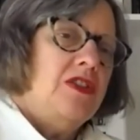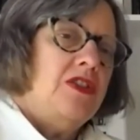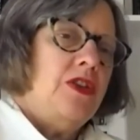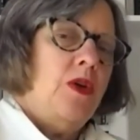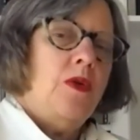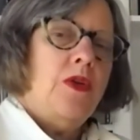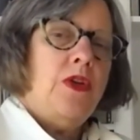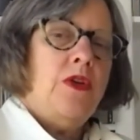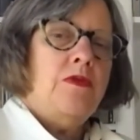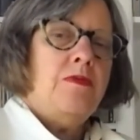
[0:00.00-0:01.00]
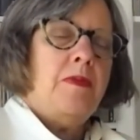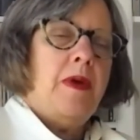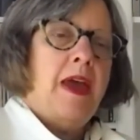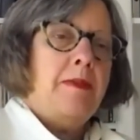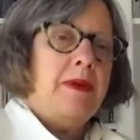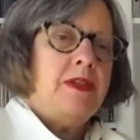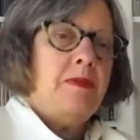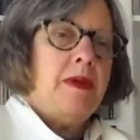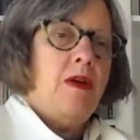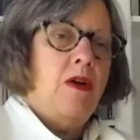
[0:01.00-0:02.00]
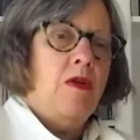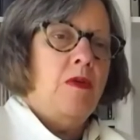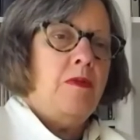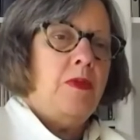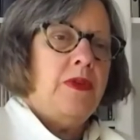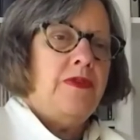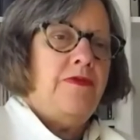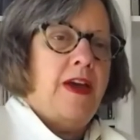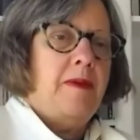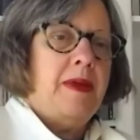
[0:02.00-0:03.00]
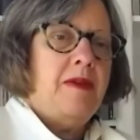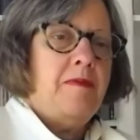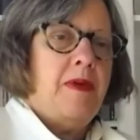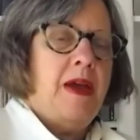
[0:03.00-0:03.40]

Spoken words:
So you're able to be home with family,